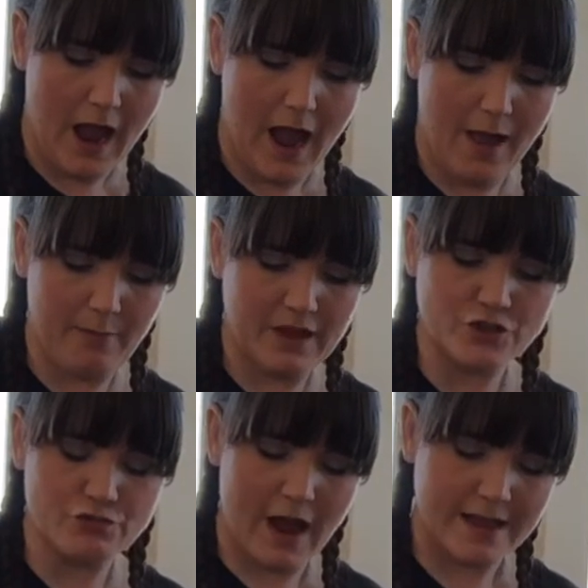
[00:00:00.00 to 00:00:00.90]
It
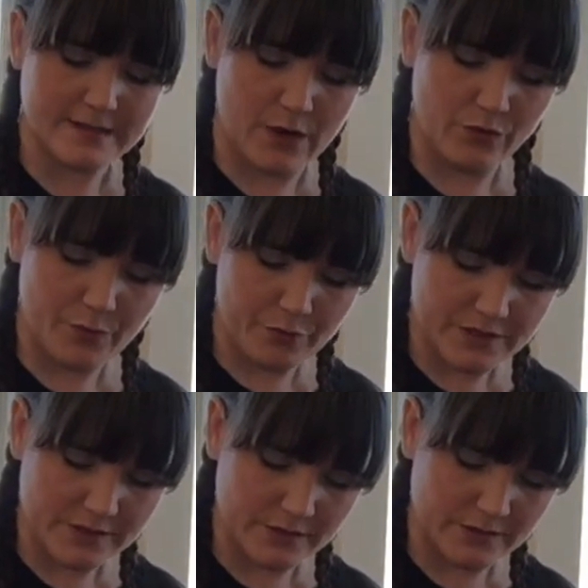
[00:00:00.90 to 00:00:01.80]
dries out the
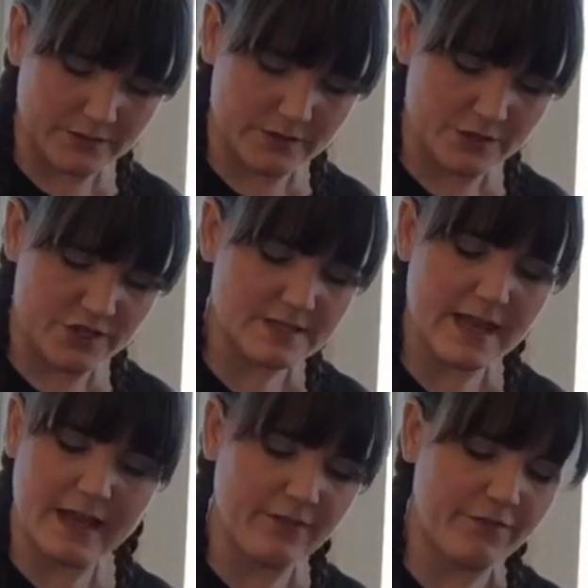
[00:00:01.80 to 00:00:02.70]
bristles, just
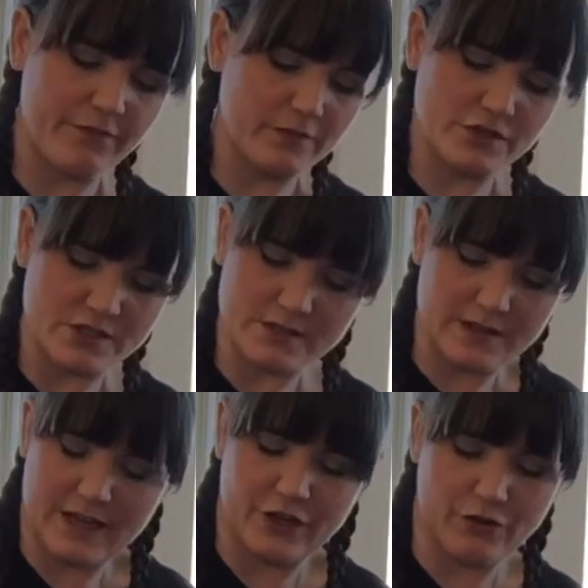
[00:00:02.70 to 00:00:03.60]

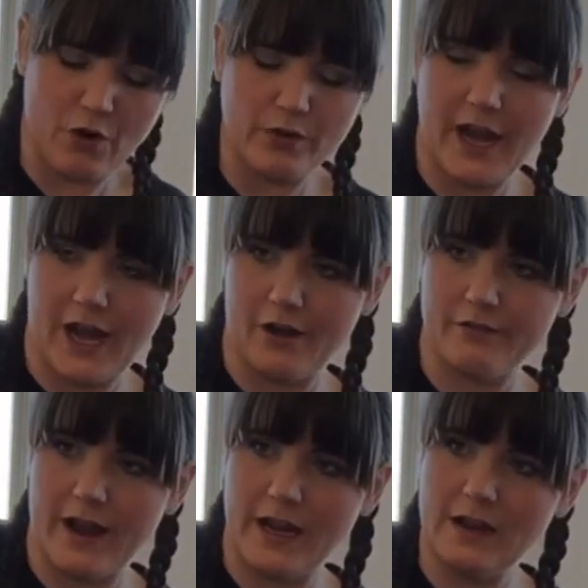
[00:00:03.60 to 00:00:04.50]
like your own hair,
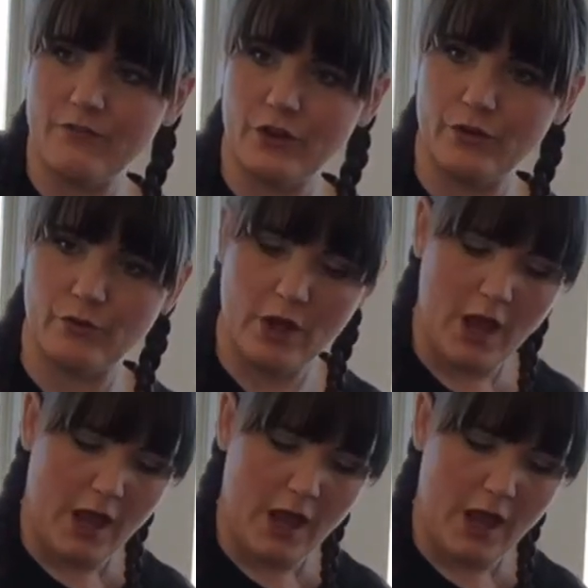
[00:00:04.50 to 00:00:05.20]
right? If you